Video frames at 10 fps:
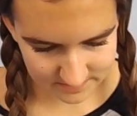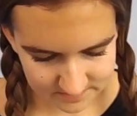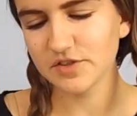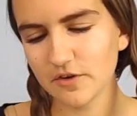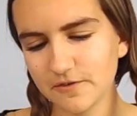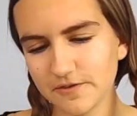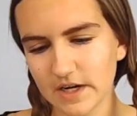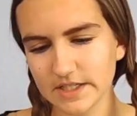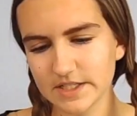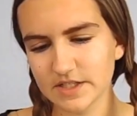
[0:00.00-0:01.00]
So
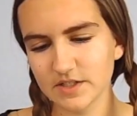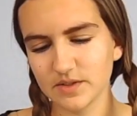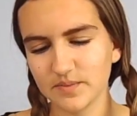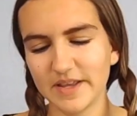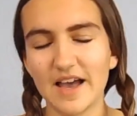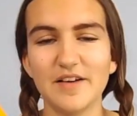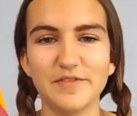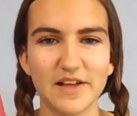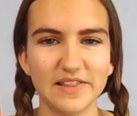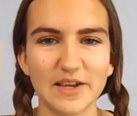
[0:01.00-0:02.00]
first we
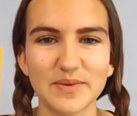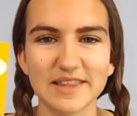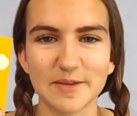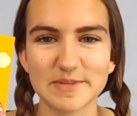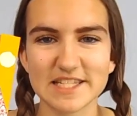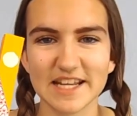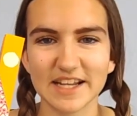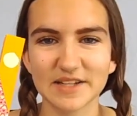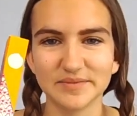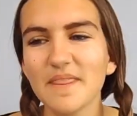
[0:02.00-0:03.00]
have a liquid
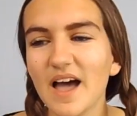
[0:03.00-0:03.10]
lipstick.